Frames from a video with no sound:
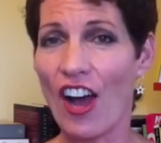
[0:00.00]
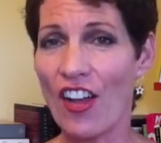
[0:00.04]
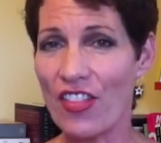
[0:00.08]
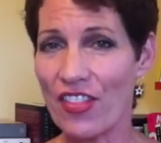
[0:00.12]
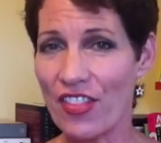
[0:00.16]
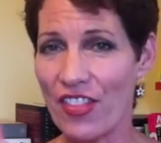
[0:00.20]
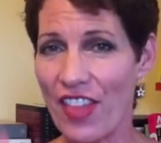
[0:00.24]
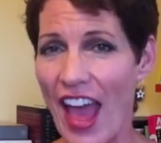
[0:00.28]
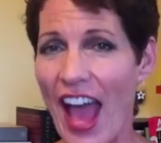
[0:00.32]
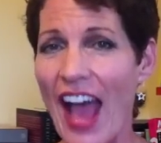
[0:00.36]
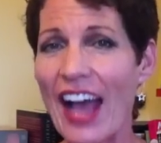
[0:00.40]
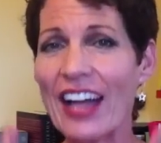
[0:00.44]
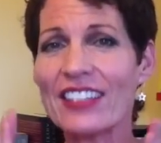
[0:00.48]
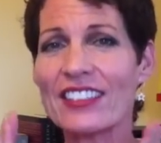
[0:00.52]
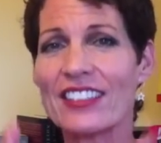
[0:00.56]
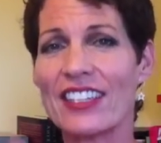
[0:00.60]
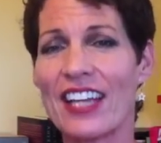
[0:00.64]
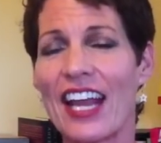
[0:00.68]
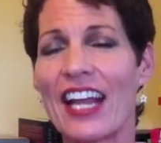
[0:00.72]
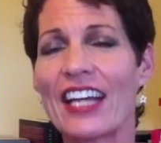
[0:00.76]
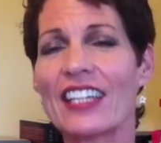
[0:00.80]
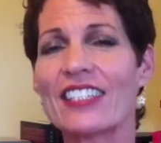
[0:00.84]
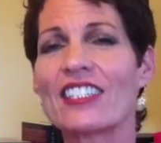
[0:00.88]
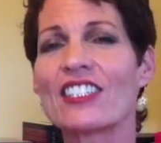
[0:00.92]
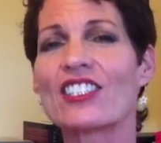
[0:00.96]
On that
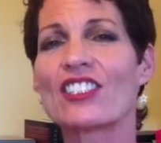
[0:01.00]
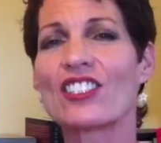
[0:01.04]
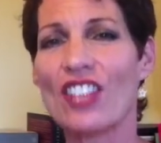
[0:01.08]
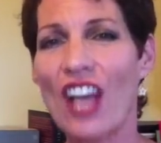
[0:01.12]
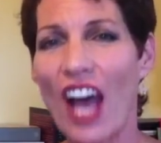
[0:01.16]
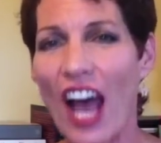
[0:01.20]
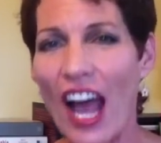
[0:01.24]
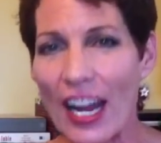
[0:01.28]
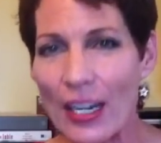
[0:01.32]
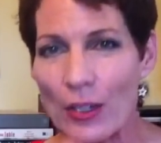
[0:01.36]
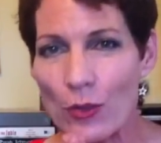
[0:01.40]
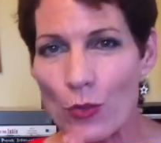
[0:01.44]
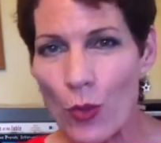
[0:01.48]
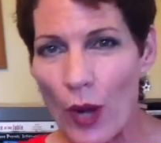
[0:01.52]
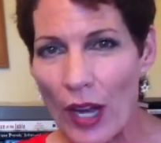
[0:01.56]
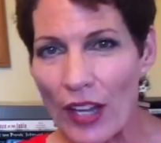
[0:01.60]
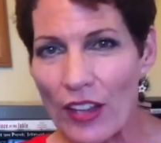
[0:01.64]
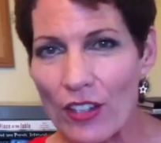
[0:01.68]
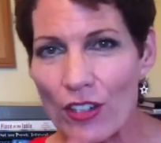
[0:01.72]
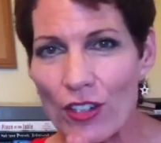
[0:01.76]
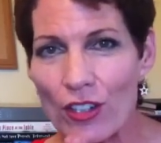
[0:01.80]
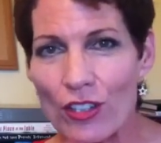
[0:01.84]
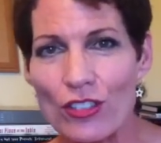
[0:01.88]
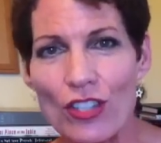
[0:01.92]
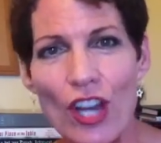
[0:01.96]
day, decide
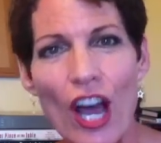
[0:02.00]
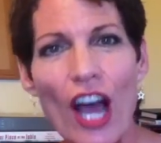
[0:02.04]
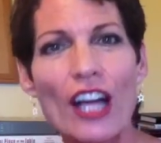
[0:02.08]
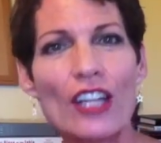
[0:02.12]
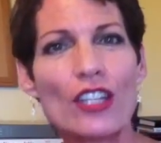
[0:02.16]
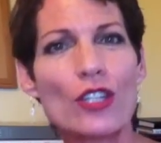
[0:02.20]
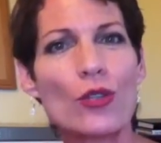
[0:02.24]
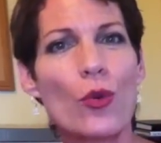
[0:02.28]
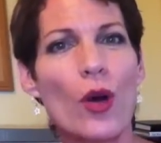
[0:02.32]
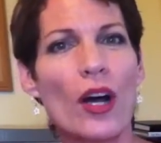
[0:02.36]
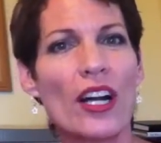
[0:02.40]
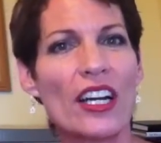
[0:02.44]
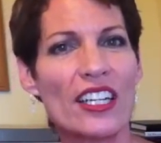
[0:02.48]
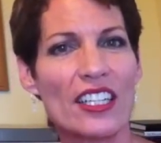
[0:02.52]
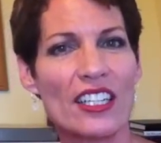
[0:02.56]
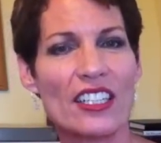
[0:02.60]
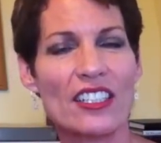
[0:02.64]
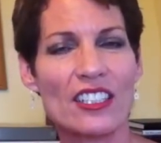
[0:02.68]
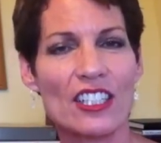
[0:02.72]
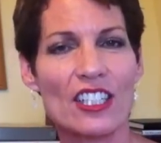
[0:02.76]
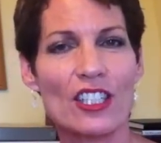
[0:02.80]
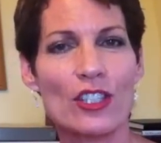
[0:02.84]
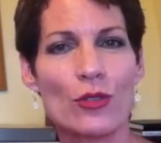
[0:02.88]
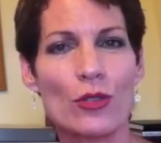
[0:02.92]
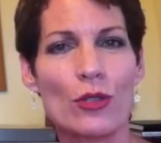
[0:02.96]
whether or not you want to
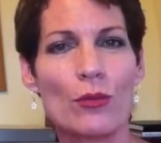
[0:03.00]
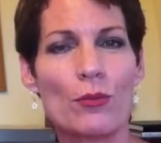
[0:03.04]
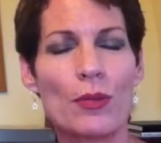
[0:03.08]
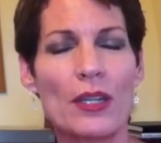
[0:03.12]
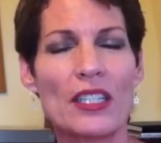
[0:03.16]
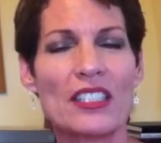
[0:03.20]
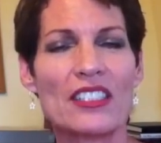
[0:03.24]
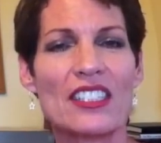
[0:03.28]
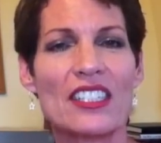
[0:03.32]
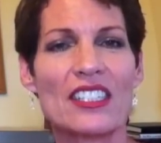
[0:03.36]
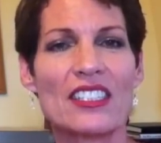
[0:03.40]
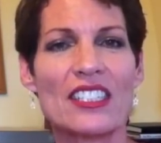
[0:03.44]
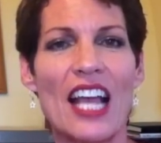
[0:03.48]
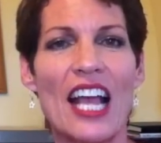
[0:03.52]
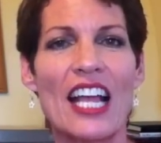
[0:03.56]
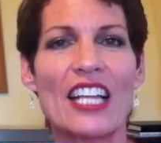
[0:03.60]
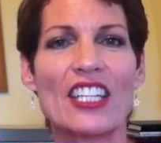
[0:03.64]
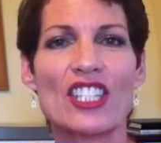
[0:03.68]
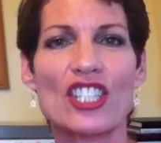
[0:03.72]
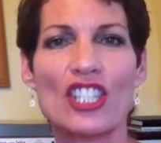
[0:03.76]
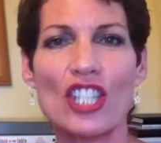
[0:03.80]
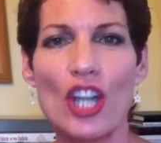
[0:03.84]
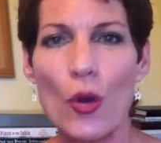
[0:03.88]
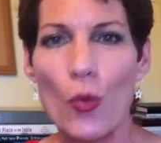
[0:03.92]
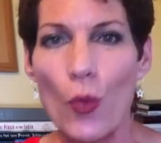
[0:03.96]
continue in business,
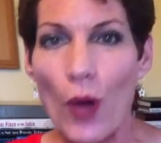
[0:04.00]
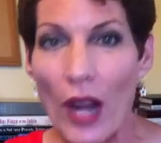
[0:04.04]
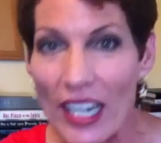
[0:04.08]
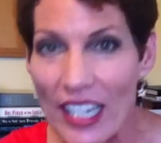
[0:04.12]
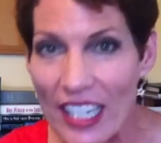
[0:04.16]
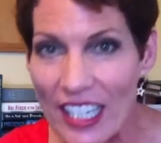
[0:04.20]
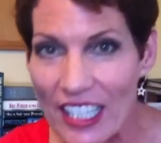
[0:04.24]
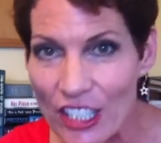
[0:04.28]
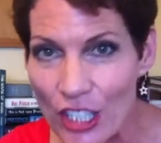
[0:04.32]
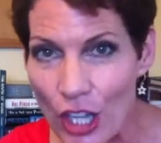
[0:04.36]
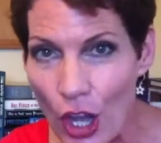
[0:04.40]
and you know what?